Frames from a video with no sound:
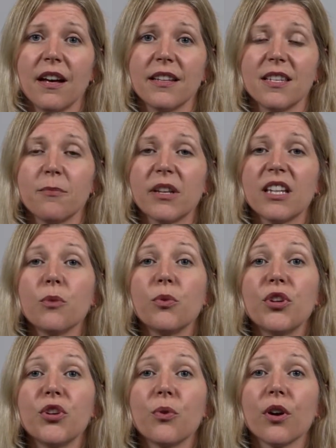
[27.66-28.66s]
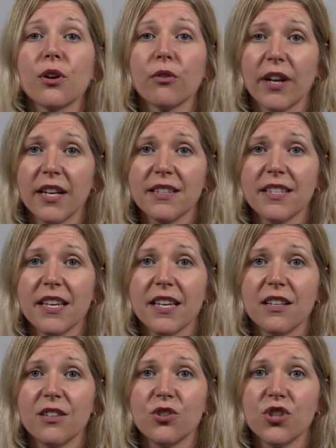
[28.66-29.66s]
Typically, when you are
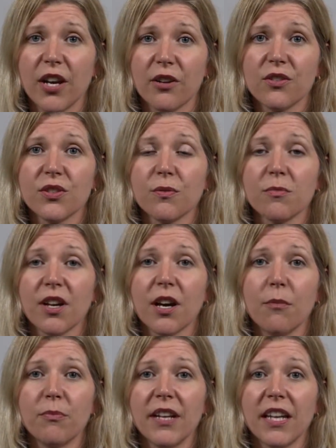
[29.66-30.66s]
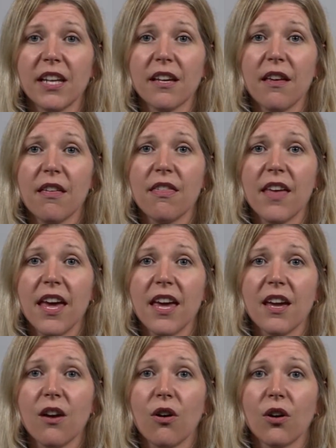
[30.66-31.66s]
granted shares from the company,
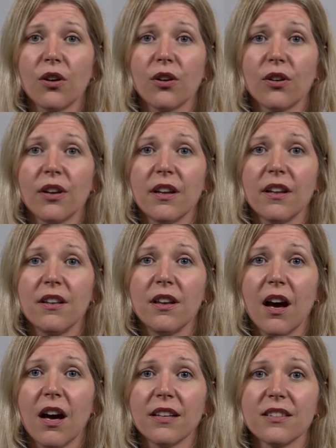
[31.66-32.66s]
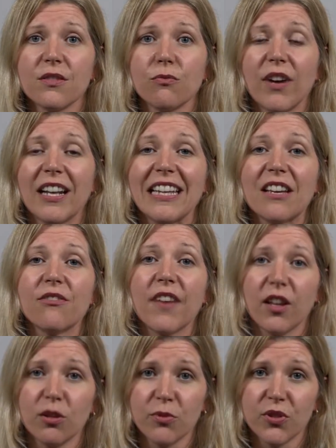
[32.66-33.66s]
they are not readily
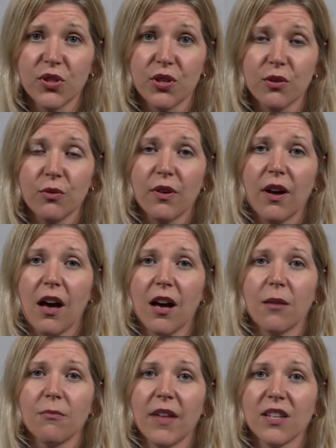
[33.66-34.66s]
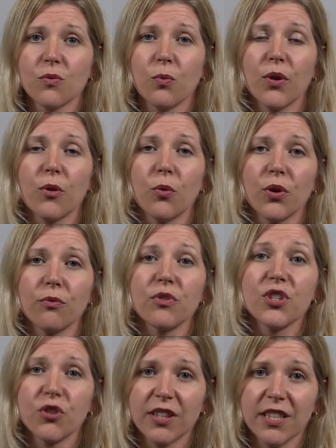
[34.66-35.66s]
available to you. That's where the word
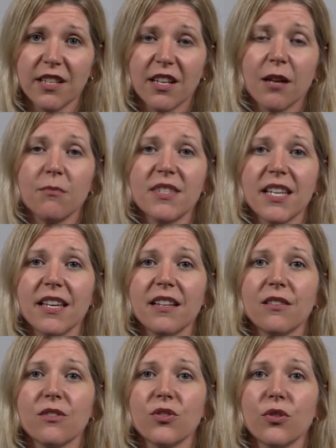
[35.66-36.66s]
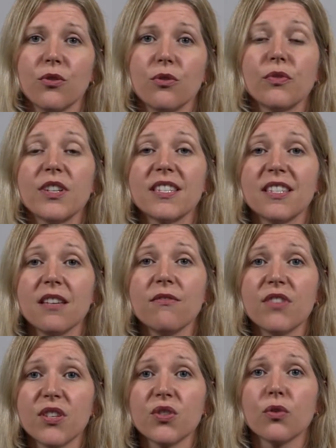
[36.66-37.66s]
restricted comes in. So you receive
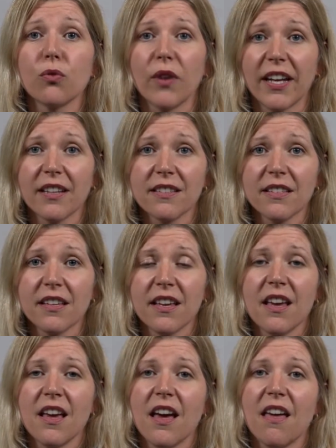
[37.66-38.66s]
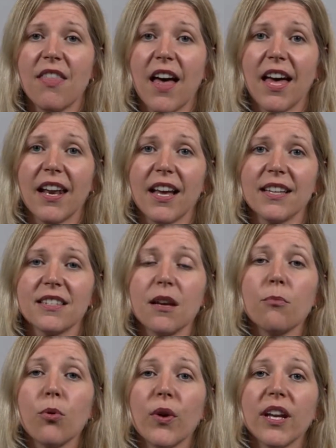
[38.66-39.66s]
this grant that at
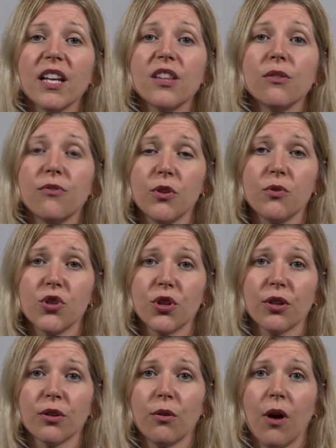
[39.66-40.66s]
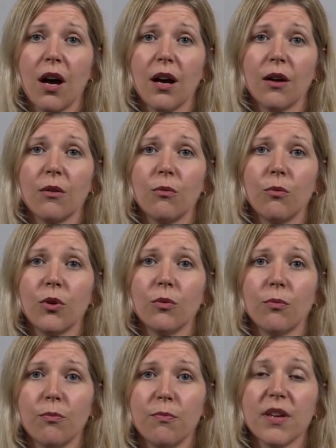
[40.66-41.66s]
some point in the future will
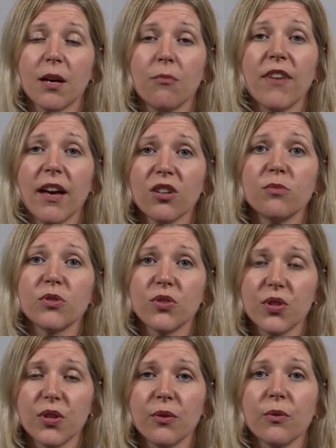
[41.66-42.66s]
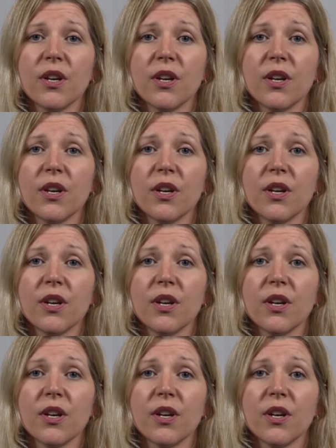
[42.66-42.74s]
become valuable to you.